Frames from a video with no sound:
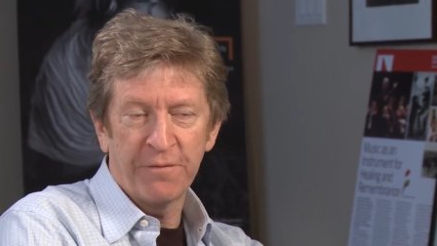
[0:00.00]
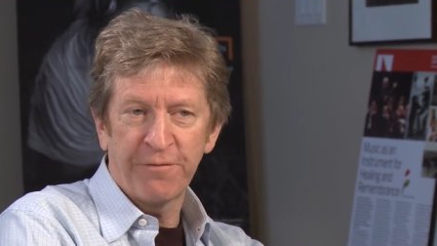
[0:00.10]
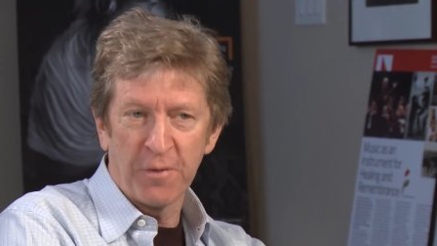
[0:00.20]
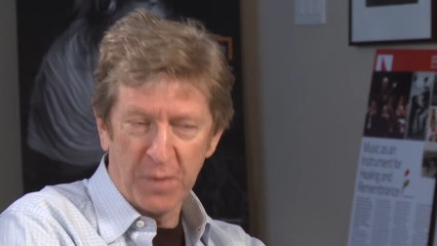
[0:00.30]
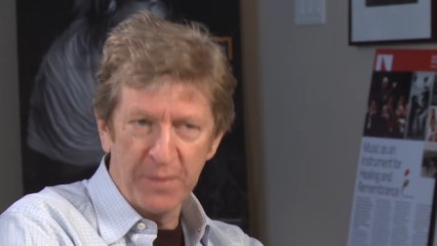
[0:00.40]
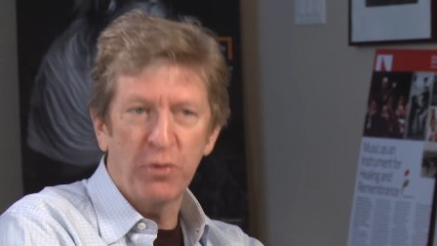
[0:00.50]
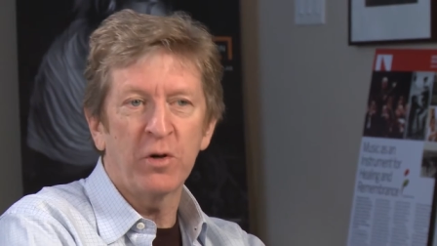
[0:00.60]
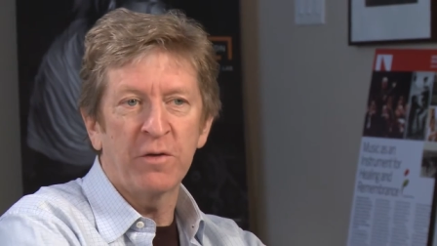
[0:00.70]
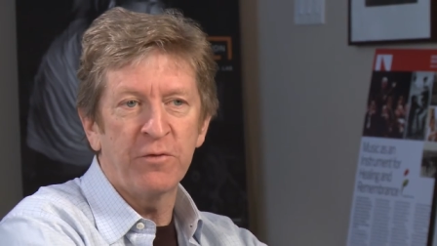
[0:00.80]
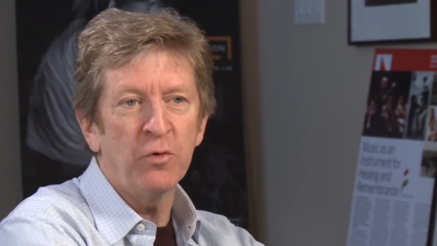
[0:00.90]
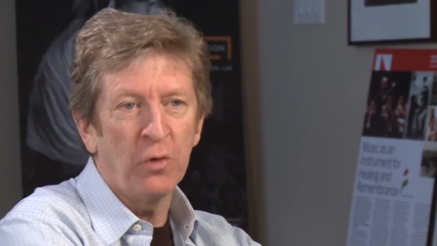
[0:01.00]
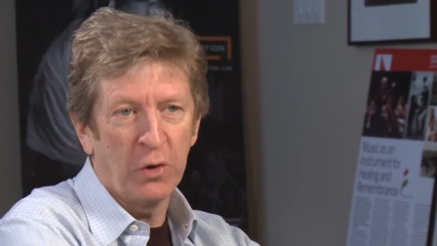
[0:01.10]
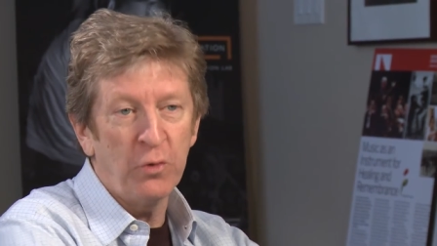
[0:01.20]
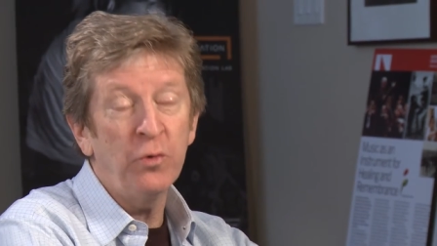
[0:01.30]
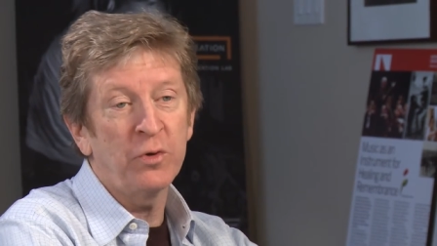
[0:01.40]
and from my point of
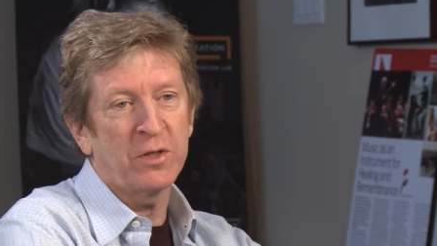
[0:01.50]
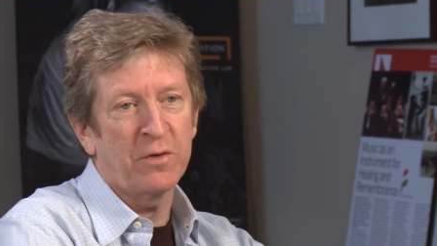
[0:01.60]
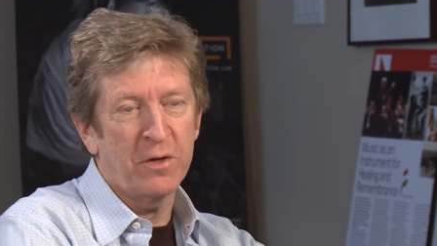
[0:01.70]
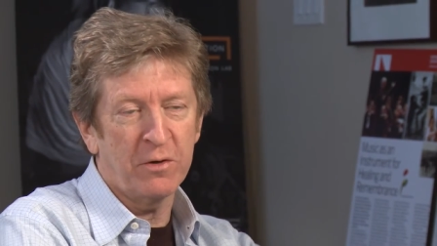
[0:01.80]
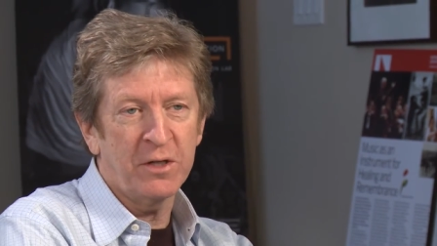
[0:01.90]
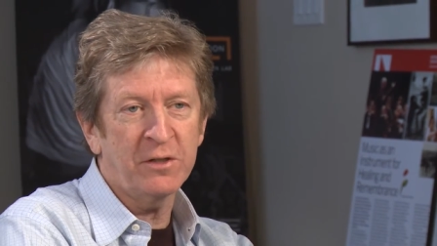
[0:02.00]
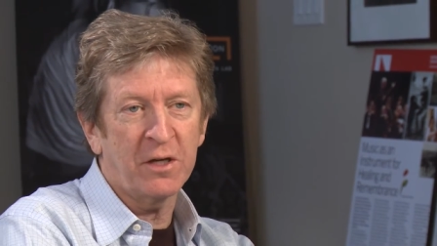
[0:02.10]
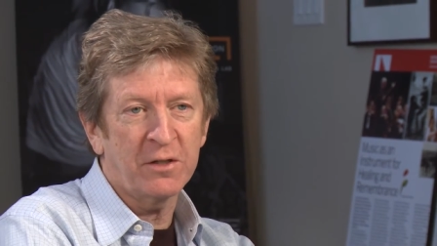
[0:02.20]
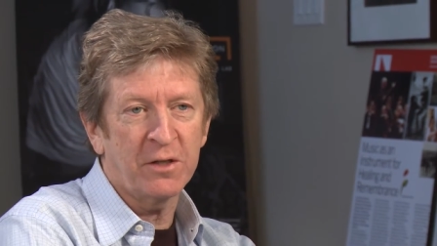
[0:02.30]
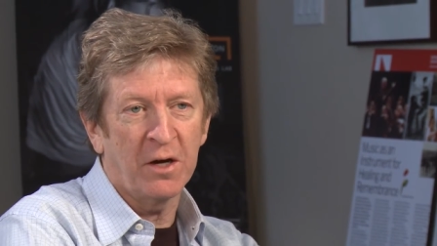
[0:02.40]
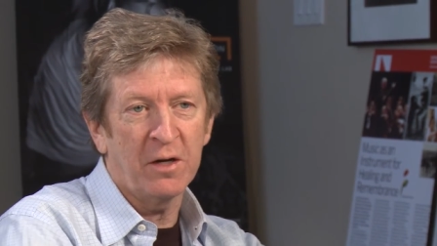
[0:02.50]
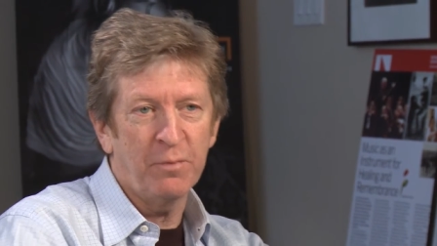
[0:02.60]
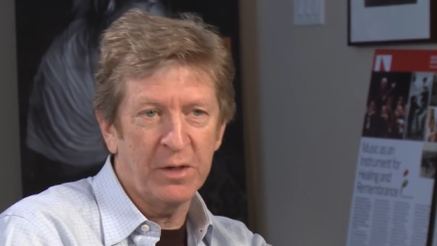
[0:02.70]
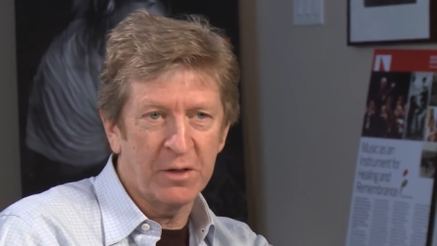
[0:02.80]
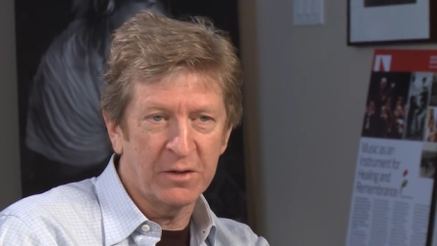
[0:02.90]
view, lose on the artistic
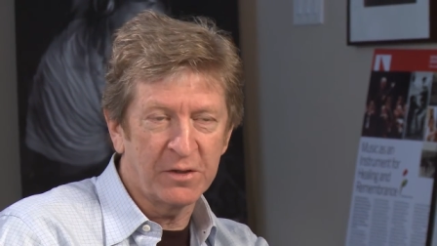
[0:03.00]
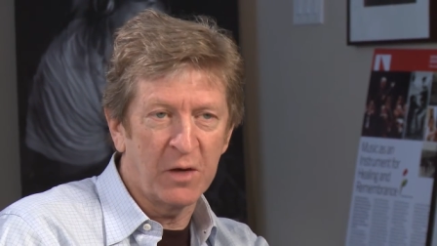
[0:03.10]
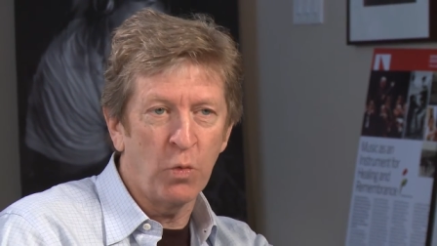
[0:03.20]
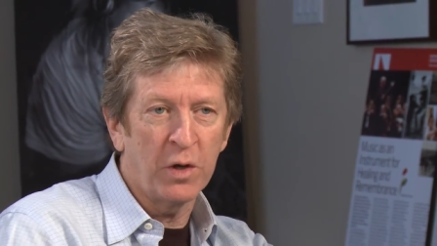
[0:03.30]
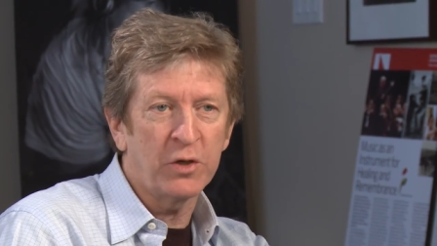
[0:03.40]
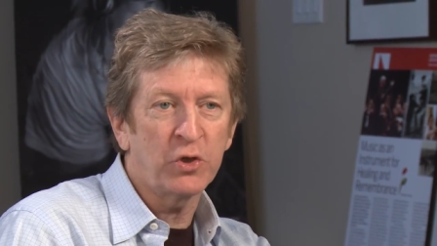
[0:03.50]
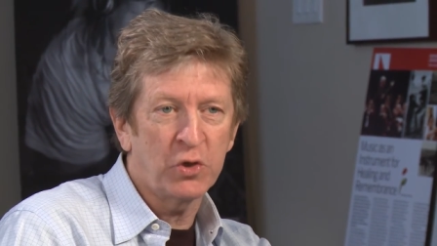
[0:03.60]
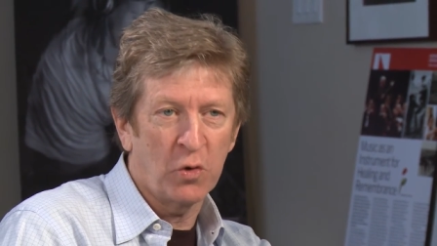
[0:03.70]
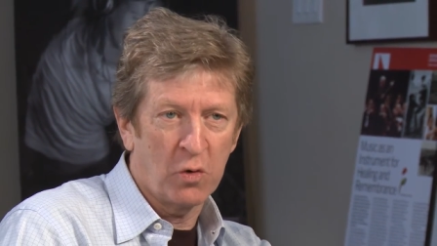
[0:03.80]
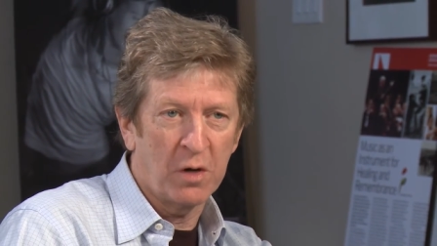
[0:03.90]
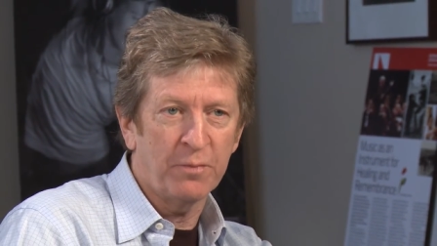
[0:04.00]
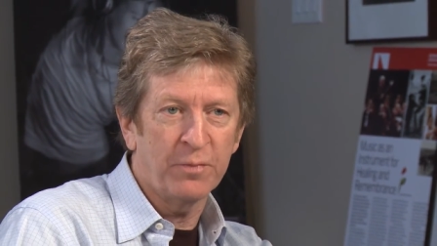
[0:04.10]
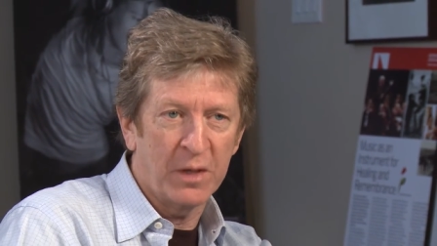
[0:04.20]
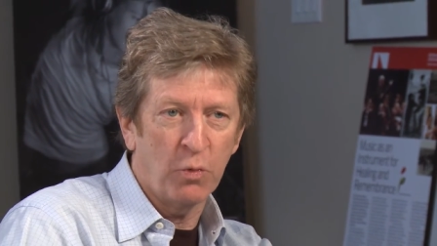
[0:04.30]
side because they want to shore up,